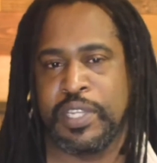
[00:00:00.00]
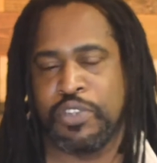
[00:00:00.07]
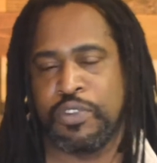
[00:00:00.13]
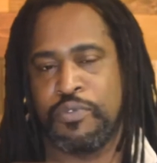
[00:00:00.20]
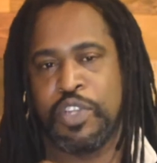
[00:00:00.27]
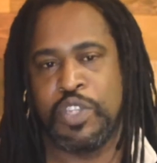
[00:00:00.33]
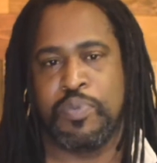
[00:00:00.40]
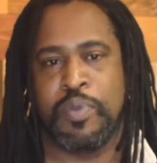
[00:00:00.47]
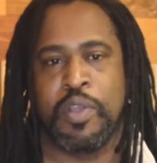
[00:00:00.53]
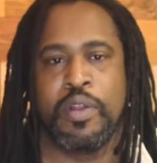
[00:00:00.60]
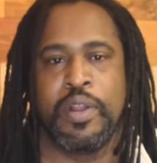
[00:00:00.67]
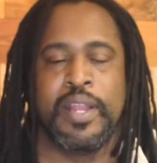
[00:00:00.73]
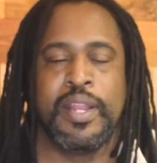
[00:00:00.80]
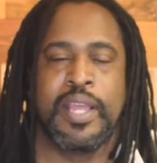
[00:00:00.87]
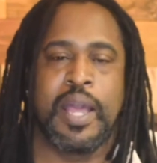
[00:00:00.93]
let your voice be
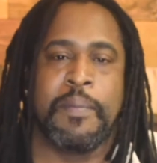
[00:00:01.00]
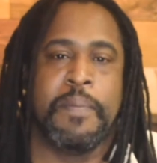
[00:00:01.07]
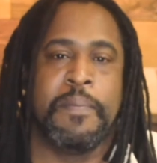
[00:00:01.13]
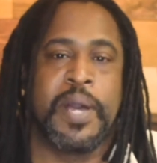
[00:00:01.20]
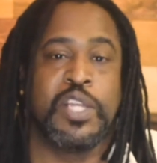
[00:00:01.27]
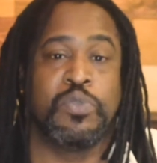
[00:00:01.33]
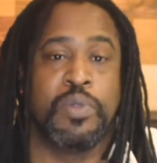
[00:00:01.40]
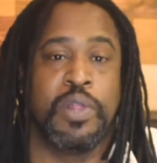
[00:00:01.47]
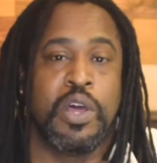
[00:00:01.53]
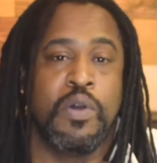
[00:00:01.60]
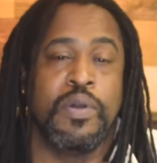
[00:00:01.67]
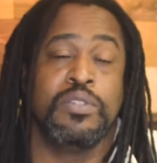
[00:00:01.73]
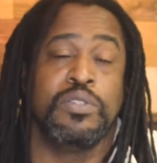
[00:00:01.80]
heard in the comment box below.